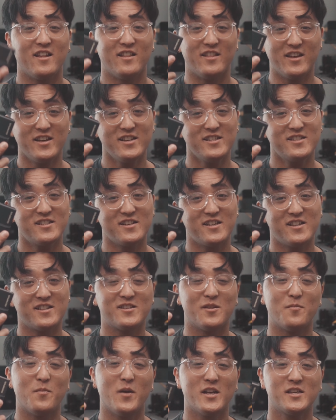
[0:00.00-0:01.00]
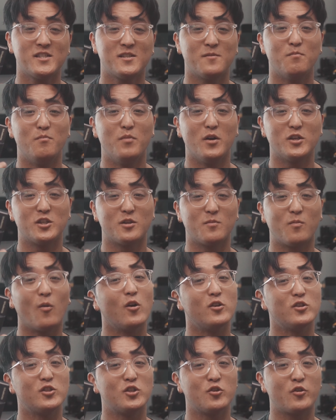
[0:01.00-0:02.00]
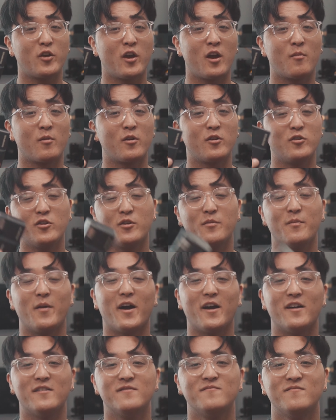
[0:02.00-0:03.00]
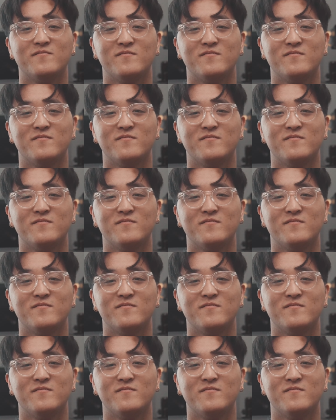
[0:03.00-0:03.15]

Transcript: this is the best budget point and shoot camera you can buy.